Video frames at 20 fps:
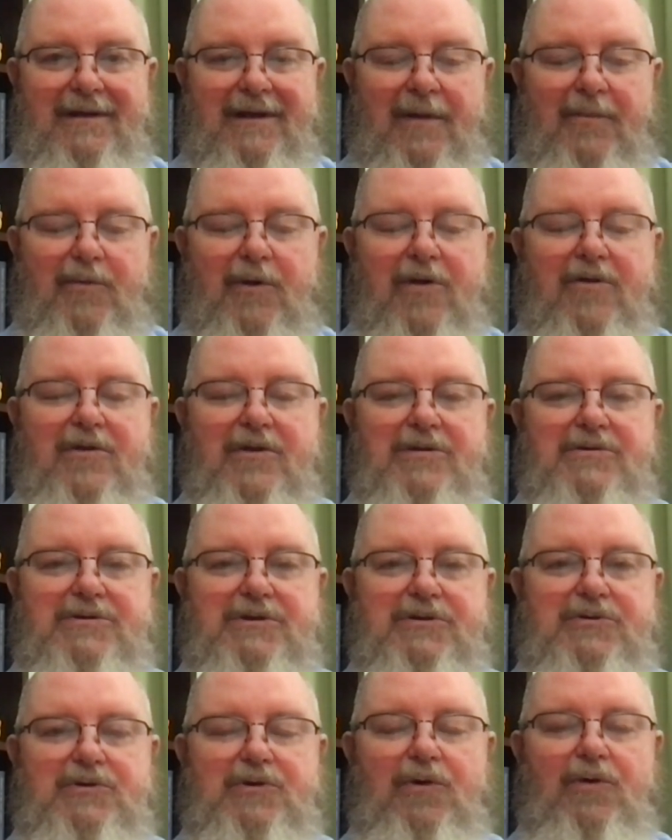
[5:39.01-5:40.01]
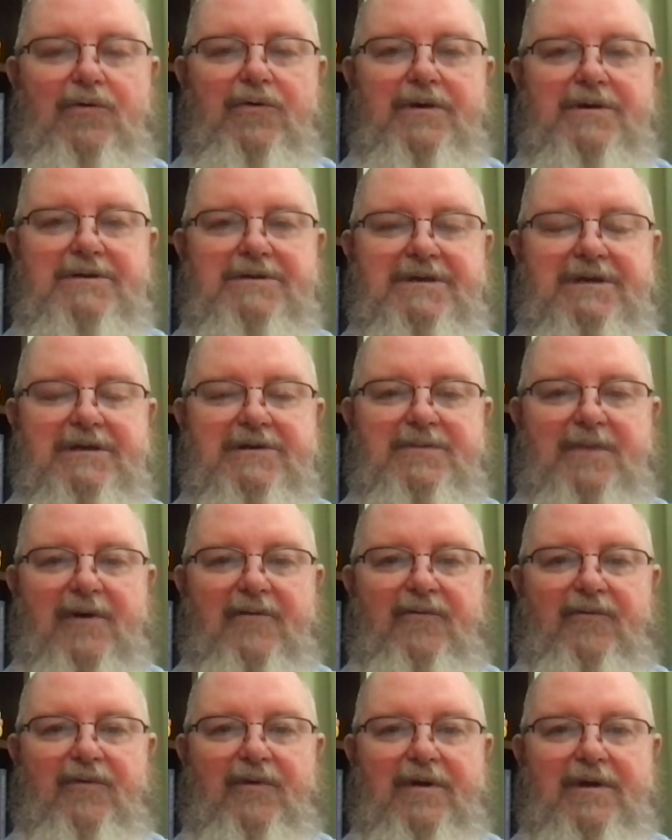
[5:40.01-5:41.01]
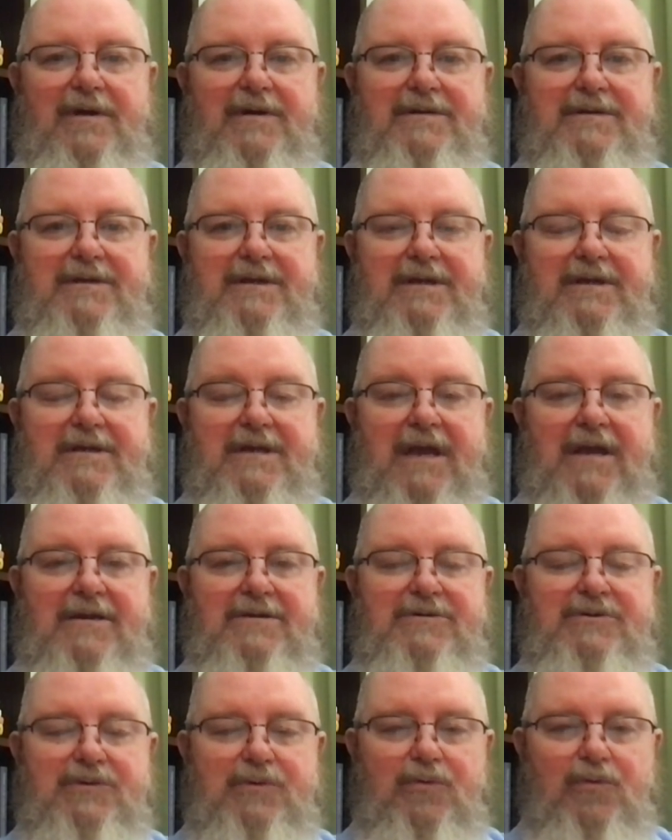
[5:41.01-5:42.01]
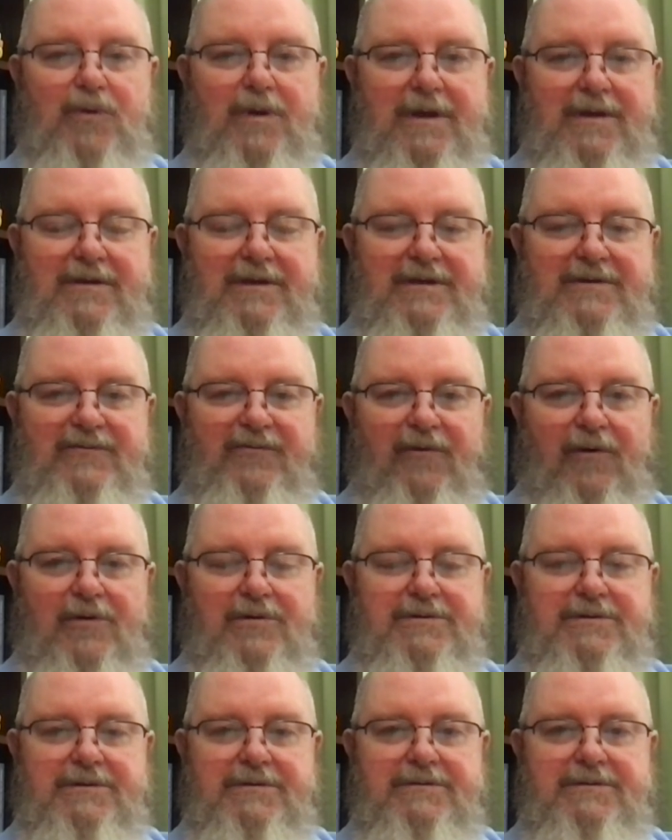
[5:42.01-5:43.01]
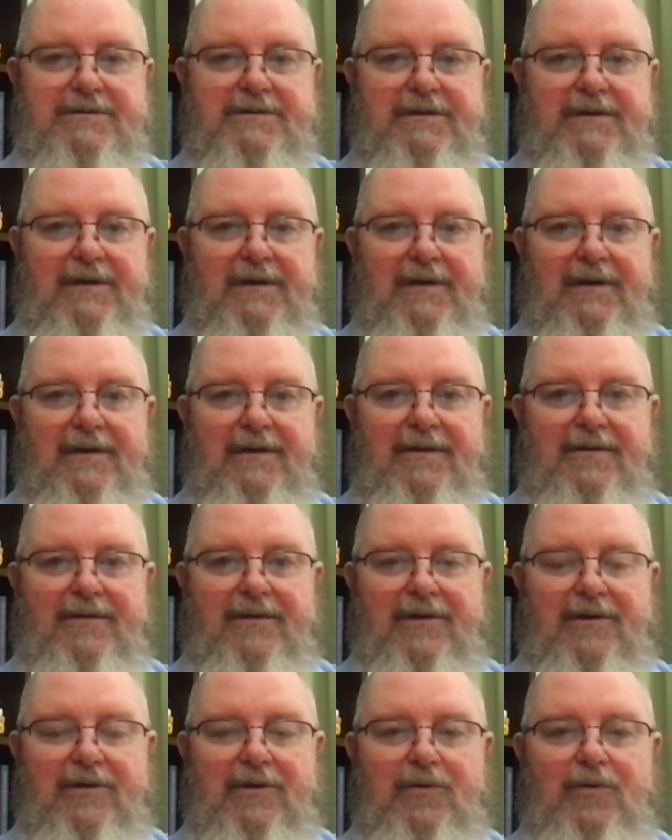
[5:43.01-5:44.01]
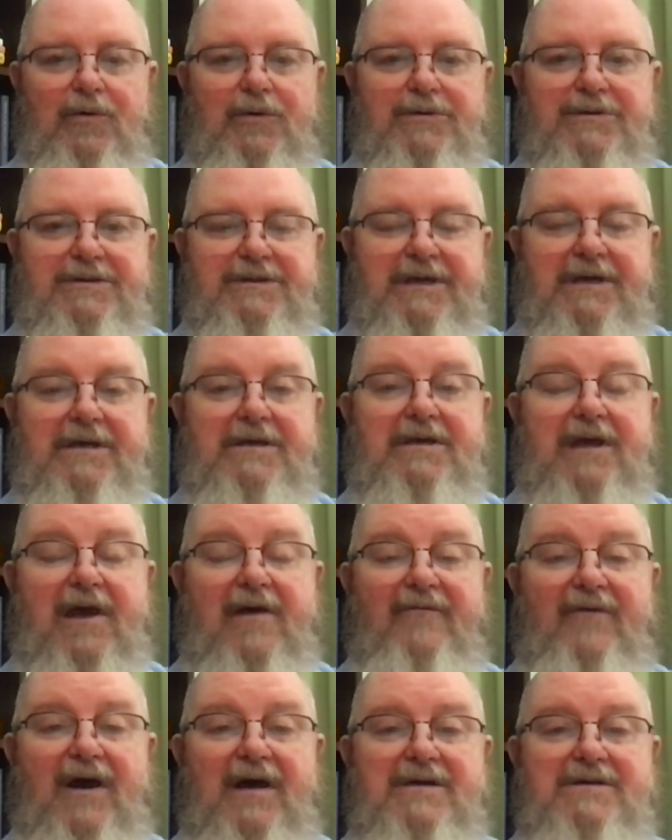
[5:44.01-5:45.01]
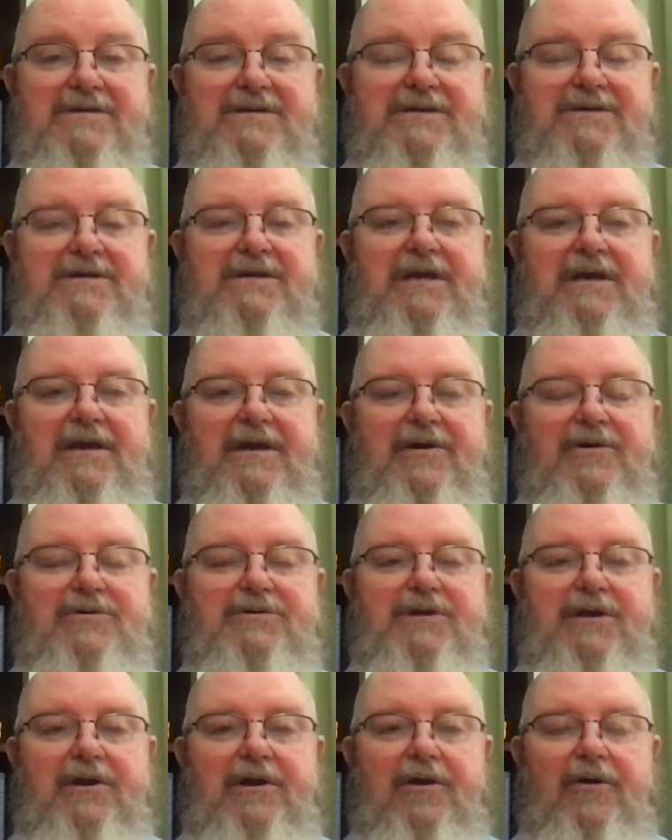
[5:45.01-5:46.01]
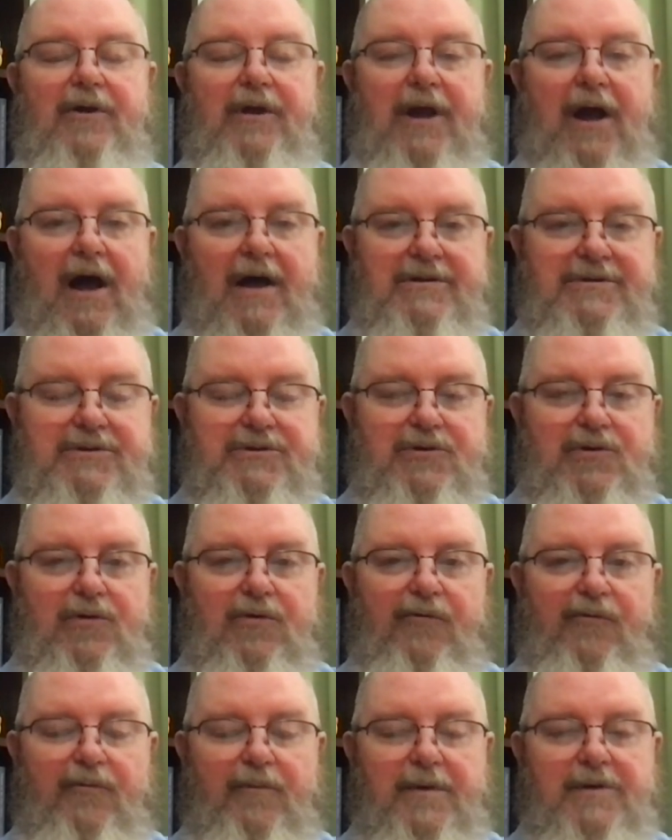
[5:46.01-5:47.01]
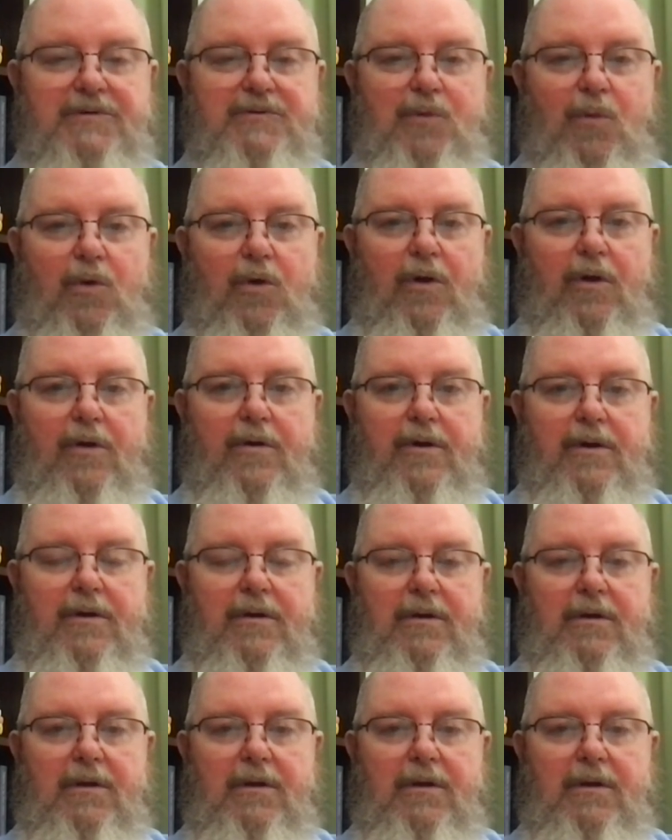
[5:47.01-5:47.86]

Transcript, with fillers: I pray that as you chew on these things, my friend, and as you read these verses, that you will seek to have eyes to see and ears to hear God's truth from His Word,